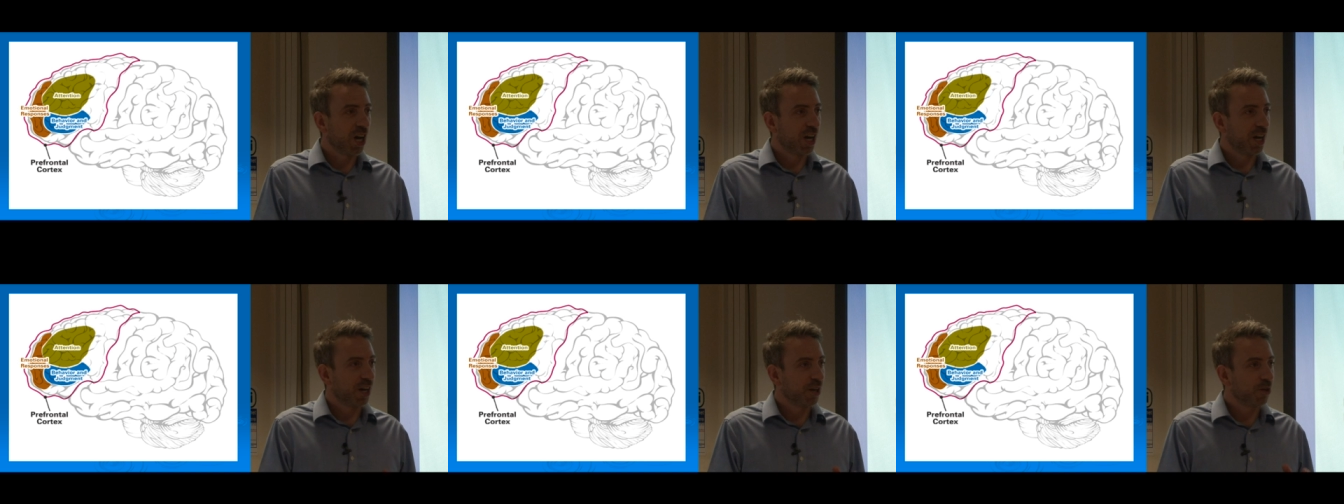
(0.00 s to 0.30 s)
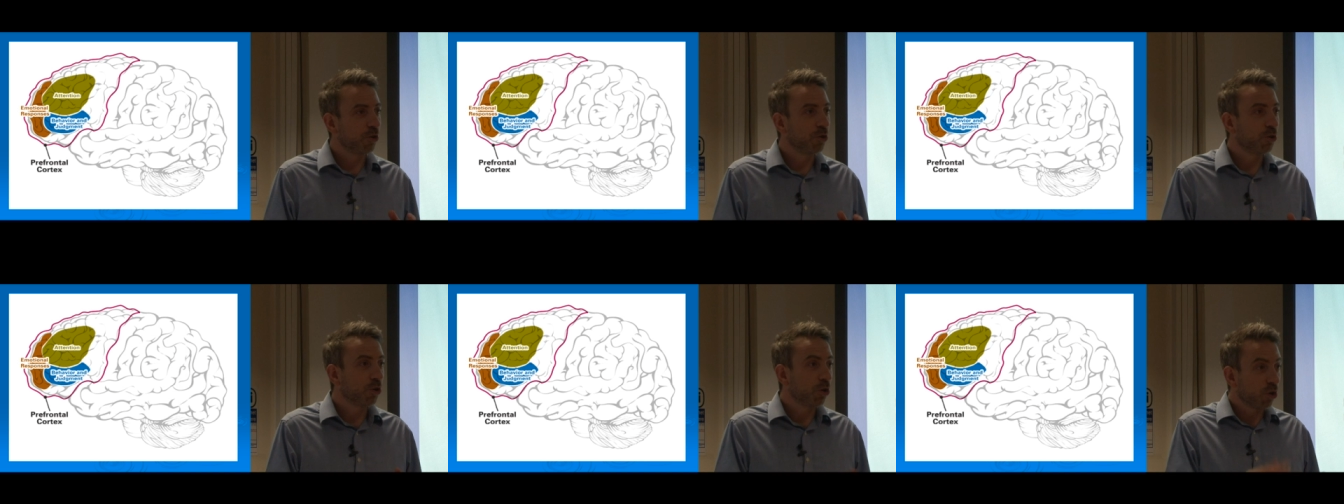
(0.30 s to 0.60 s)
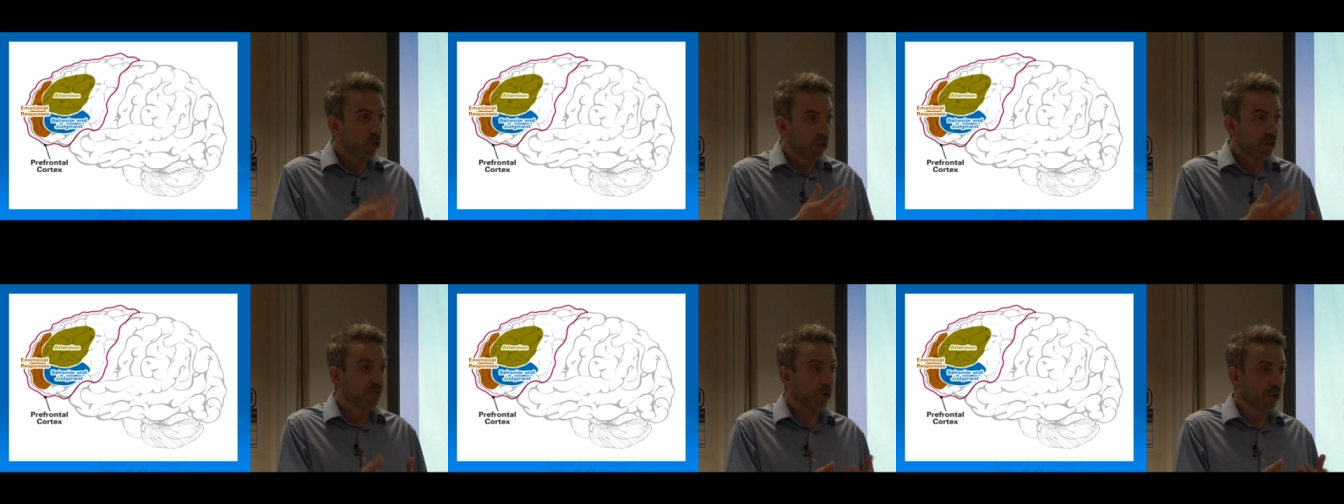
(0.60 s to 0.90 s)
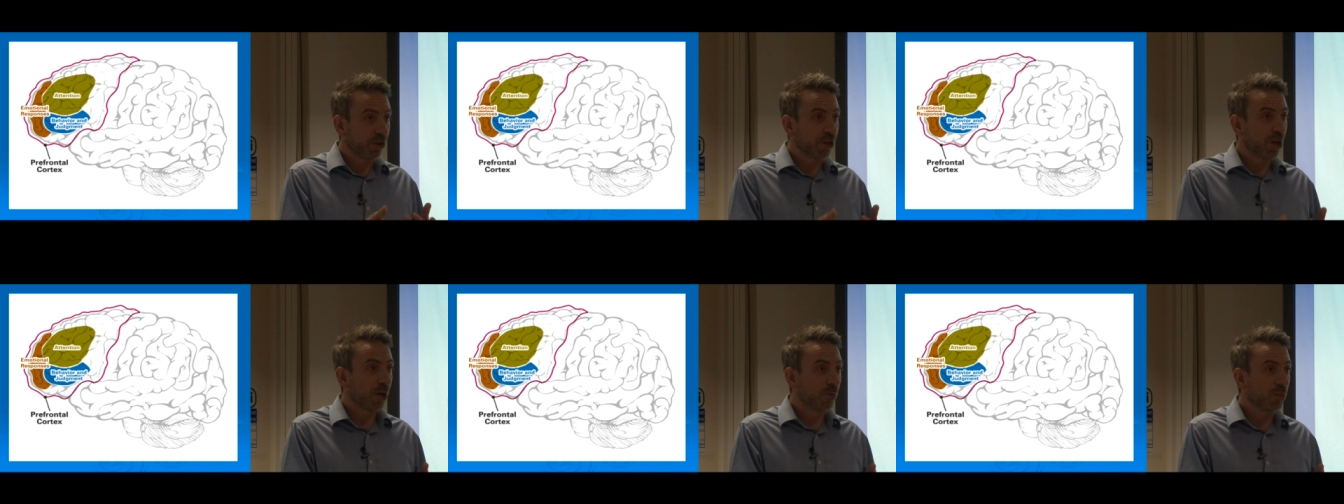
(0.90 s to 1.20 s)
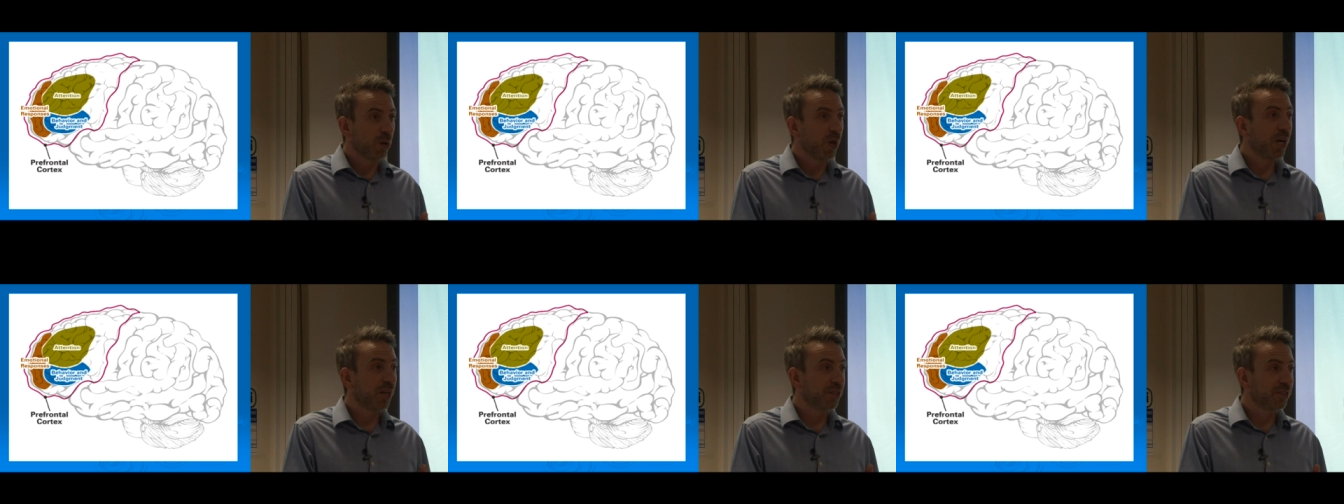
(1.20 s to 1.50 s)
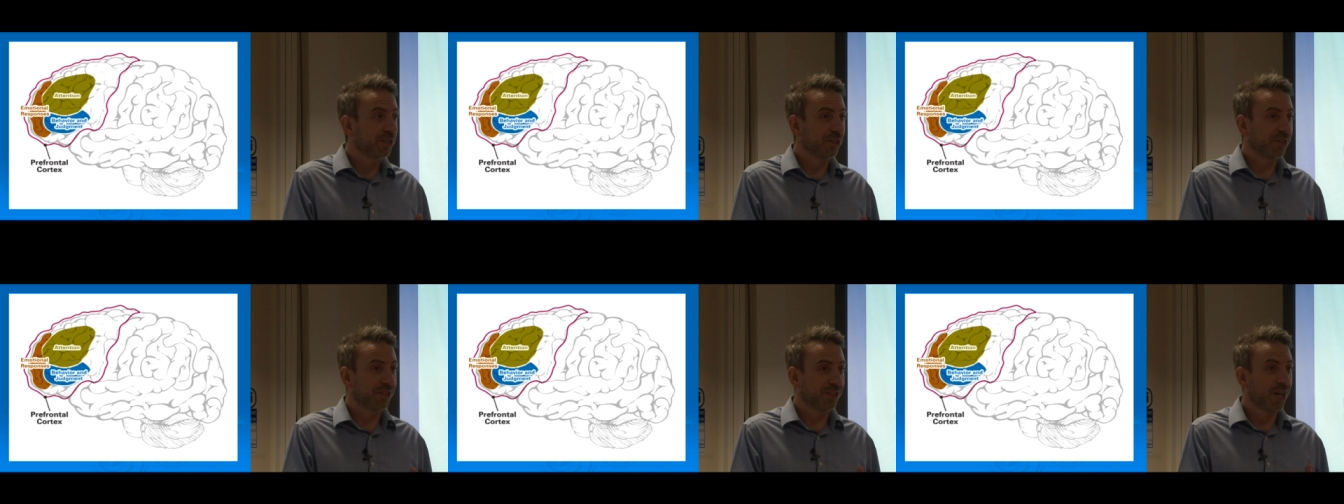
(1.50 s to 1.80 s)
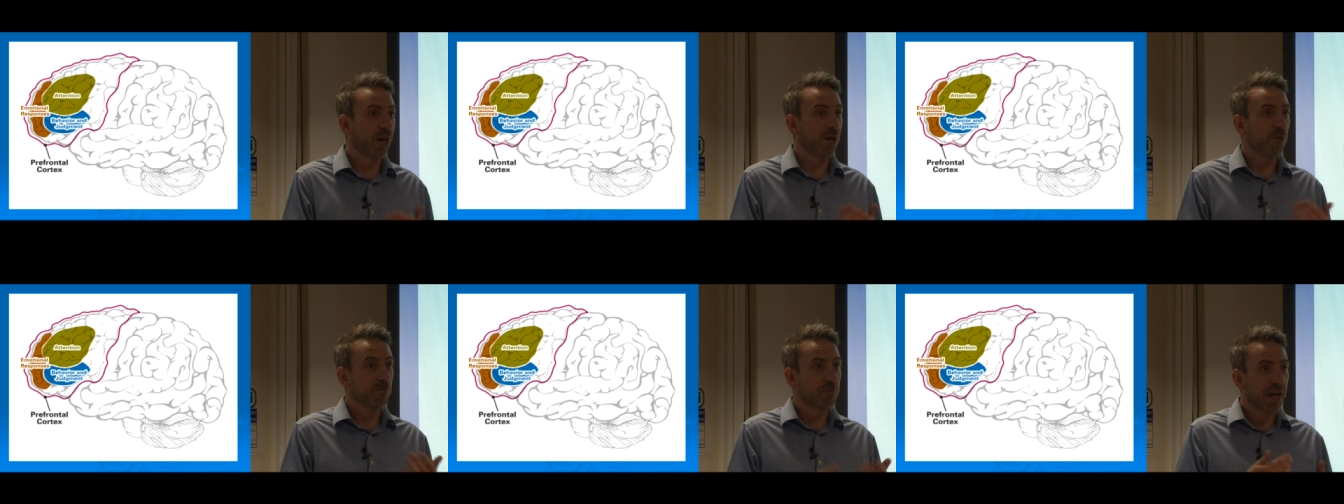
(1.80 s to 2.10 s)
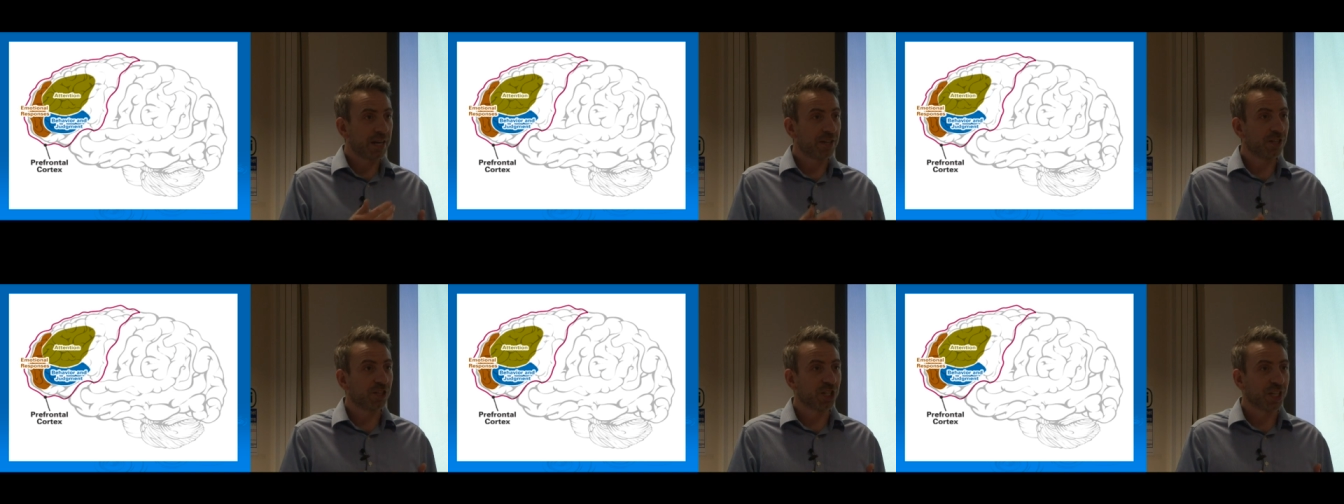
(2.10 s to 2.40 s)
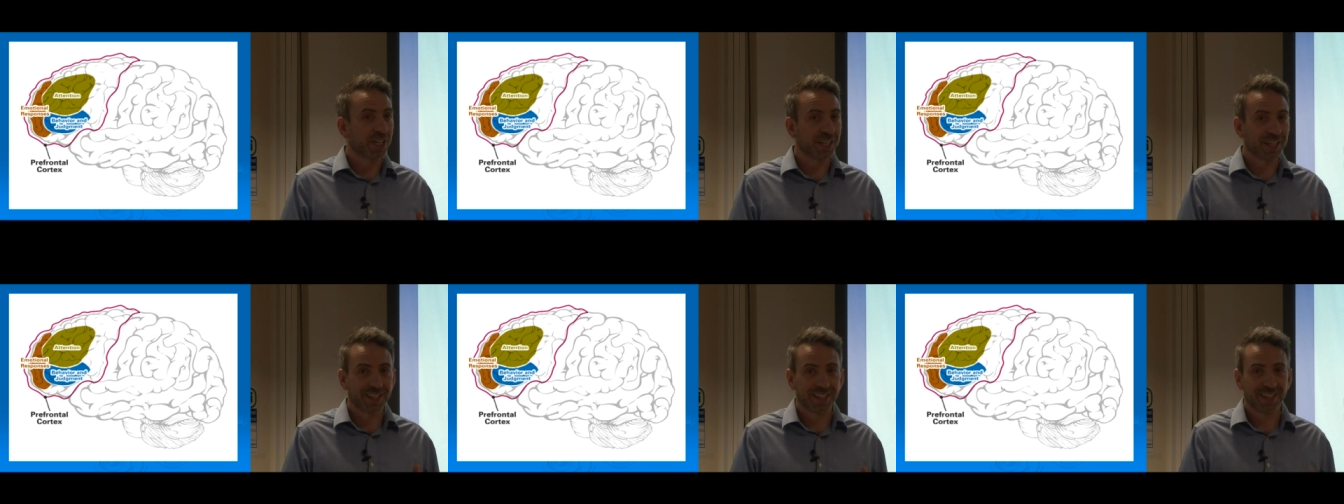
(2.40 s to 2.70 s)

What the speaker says: or if you're a young person, kind of managing